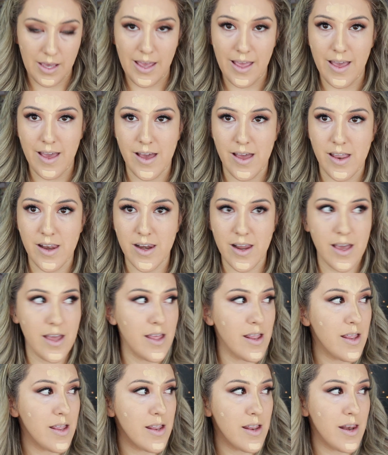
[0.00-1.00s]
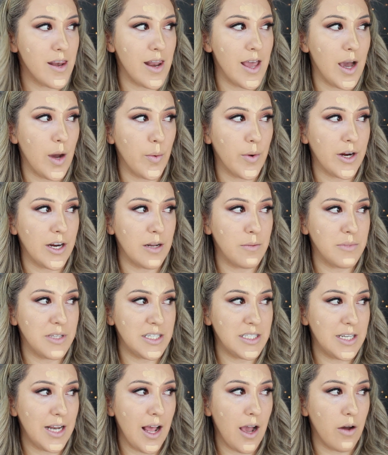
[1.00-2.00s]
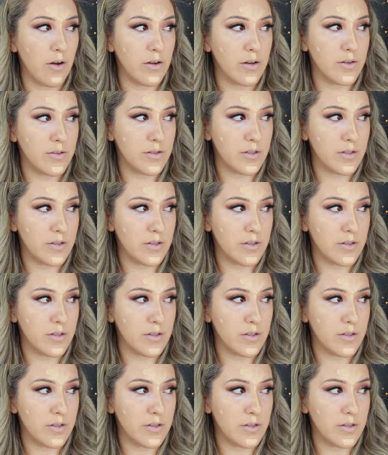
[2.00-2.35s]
And now we're going to blend it out.